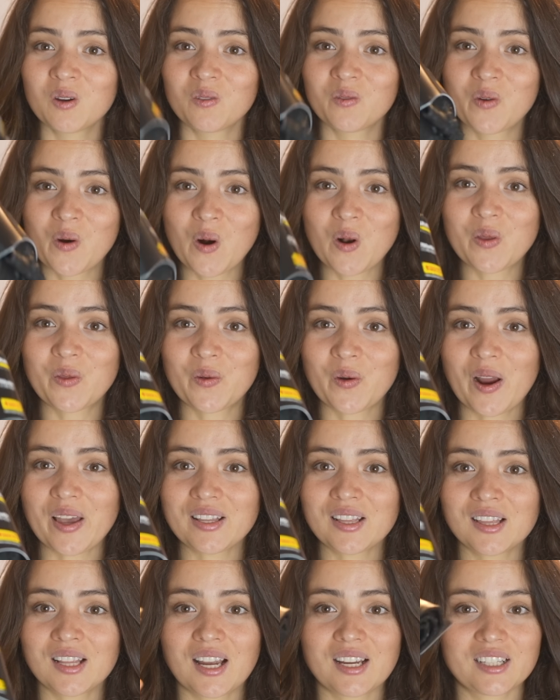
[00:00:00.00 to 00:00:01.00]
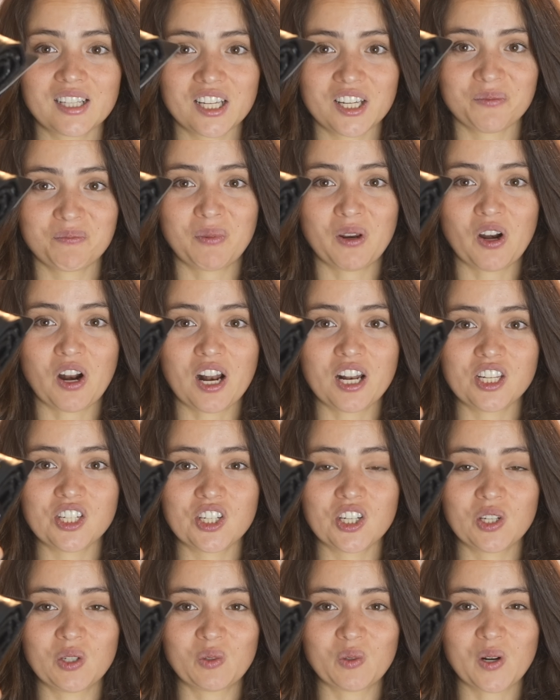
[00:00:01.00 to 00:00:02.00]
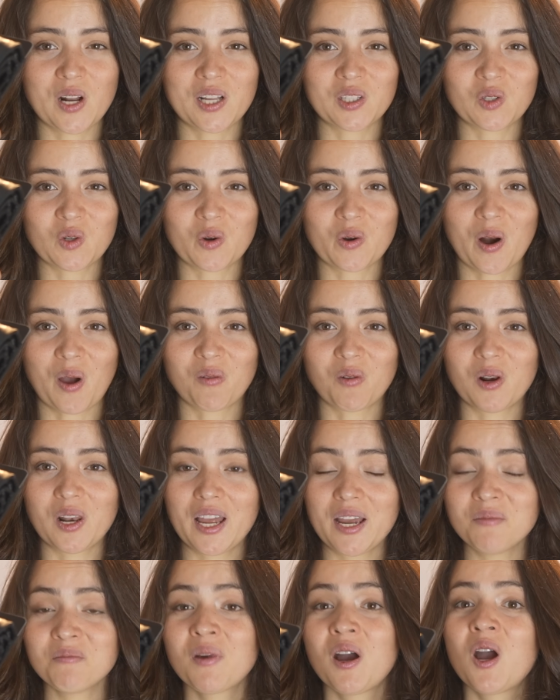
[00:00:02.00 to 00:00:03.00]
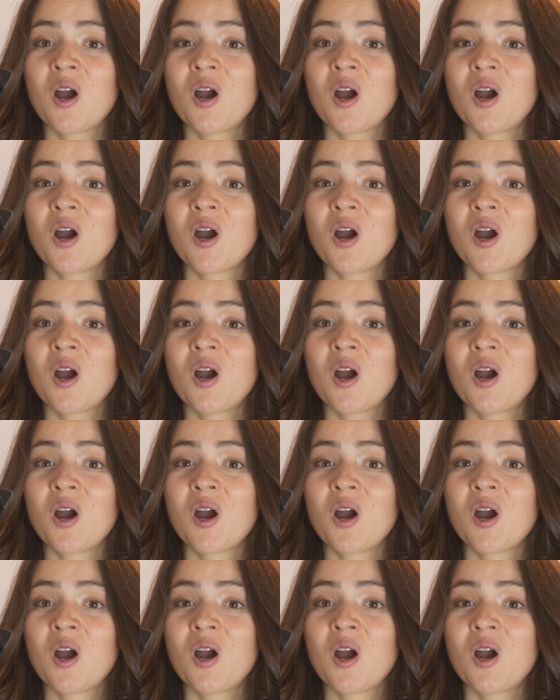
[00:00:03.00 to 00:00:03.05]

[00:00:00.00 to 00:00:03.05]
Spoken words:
Full tread like the Pirelli Cinturato Gravel M,